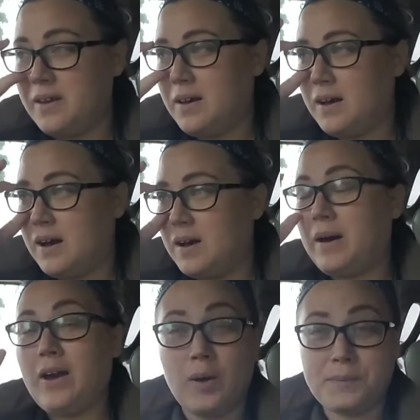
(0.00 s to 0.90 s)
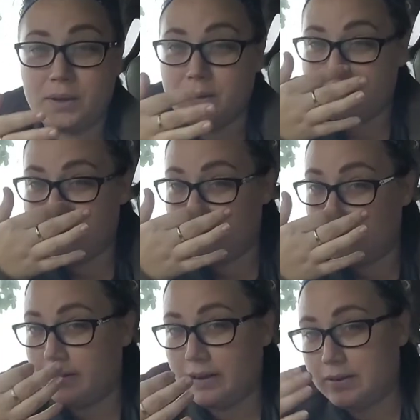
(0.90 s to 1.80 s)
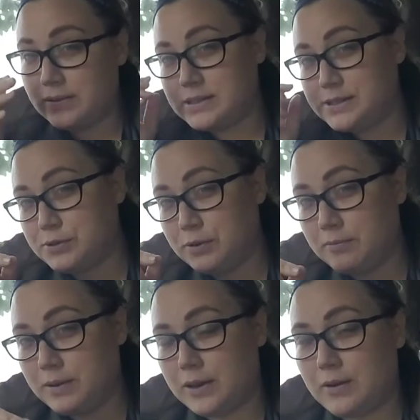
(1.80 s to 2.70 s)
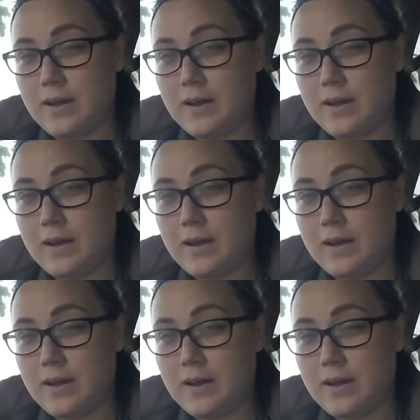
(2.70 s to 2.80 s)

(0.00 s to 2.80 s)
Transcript: I hope y'all like this video. I know it's a short video,